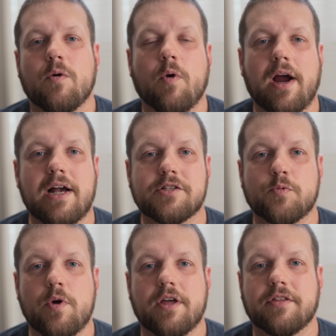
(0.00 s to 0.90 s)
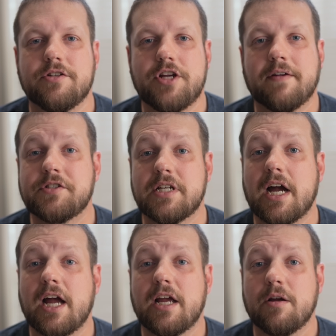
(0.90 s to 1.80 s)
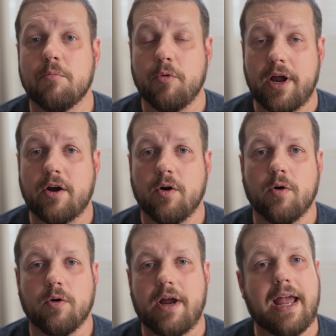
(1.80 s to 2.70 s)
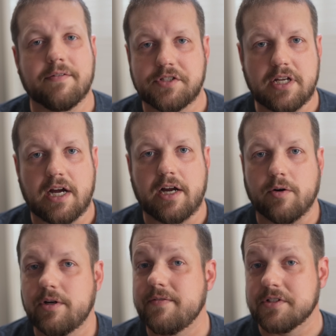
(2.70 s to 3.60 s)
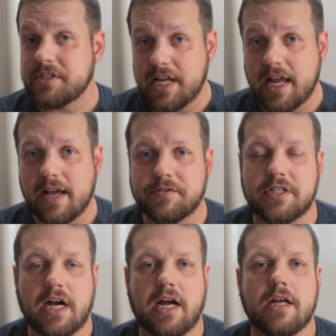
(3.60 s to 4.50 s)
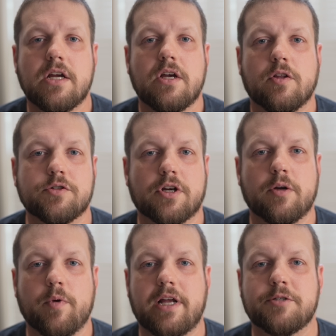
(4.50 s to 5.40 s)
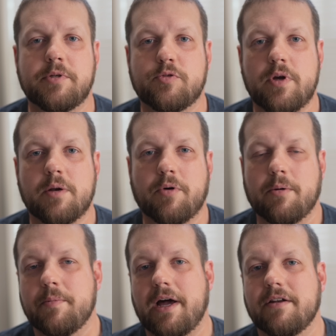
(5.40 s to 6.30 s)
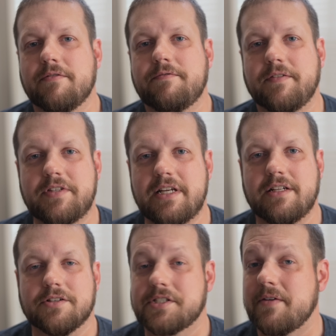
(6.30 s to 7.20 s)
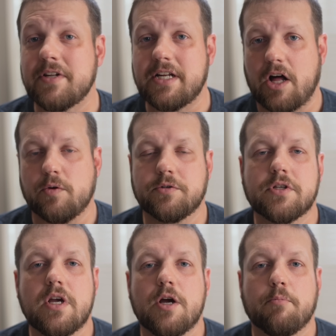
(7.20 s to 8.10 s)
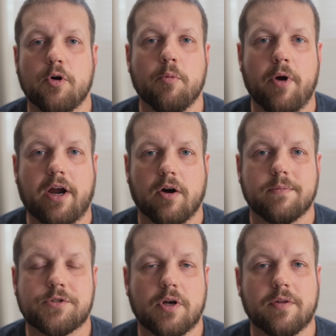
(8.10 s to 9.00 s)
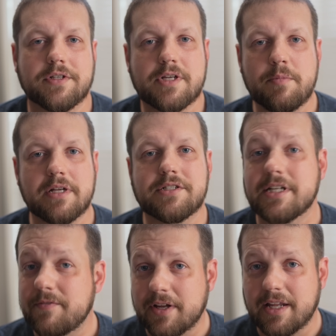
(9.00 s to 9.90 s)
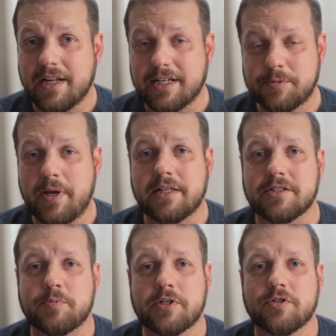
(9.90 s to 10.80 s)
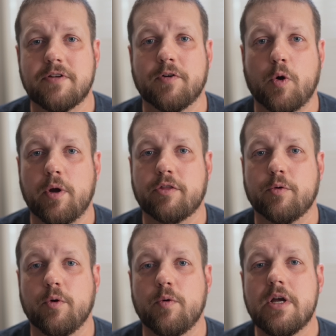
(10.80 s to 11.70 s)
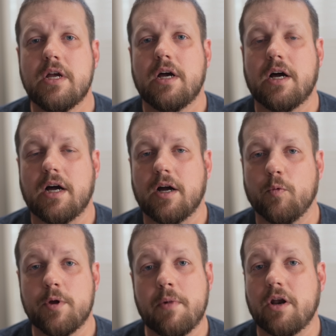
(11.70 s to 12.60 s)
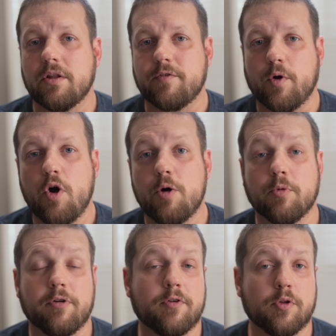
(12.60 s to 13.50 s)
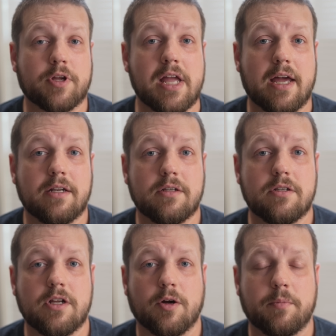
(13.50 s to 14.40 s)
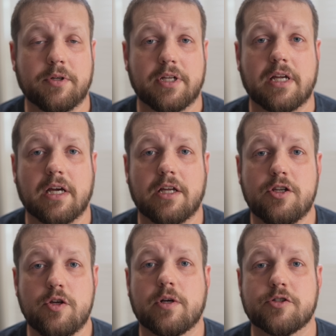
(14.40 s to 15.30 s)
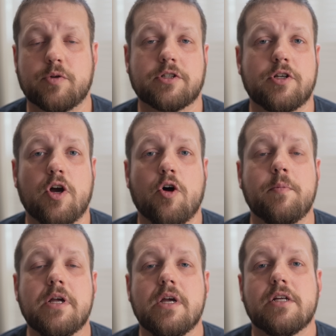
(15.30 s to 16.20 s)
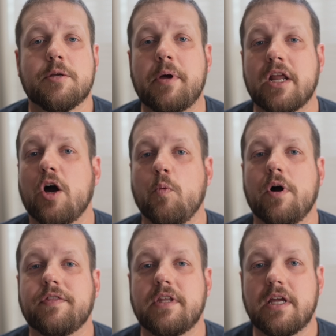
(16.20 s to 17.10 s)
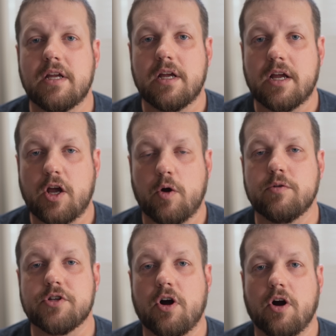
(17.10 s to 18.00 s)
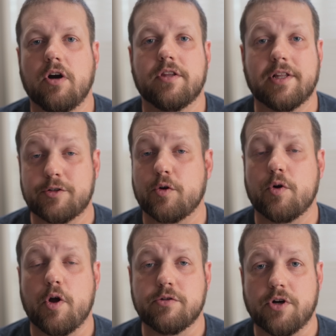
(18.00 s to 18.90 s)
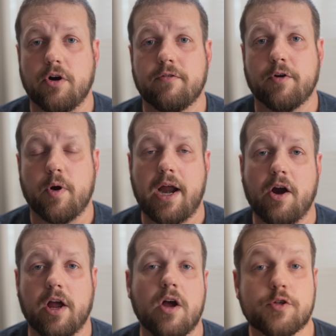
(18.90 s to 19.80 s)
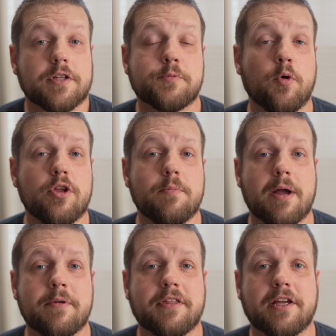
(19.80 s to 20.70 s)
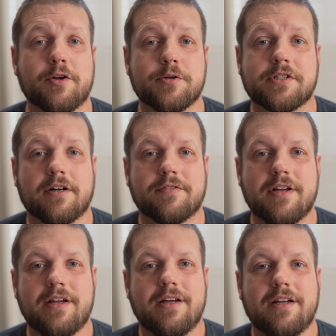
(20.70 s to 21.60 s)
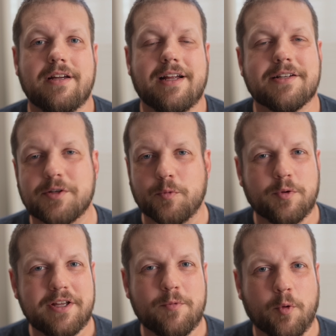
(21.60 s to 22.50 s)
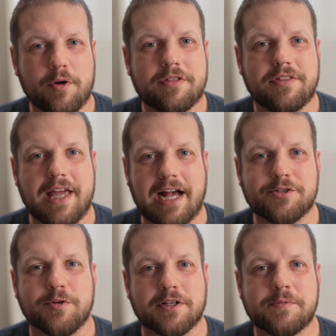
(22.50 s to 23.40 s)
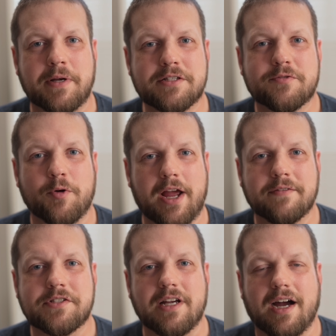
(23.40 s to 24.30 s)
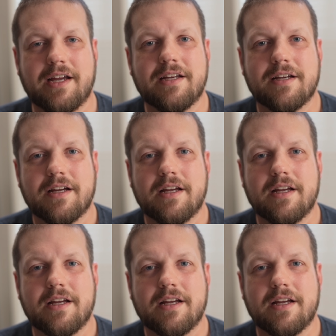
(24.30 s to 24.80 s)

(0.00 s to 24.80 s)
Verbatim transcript: Whereas with a GFCI breaker or AFCI or even CAFCI, those are going to range between probably about $50 to $70 per breaker. So this can be a significant expense, especially if you're going through uh, a remodel of your home or if you're looking at, you know, building a new construction home, depending on what the codes are, the electrical codes are for your area. So at this point, you might be thinking to yourself, yeah, is it really worth the extra expense for AFCI?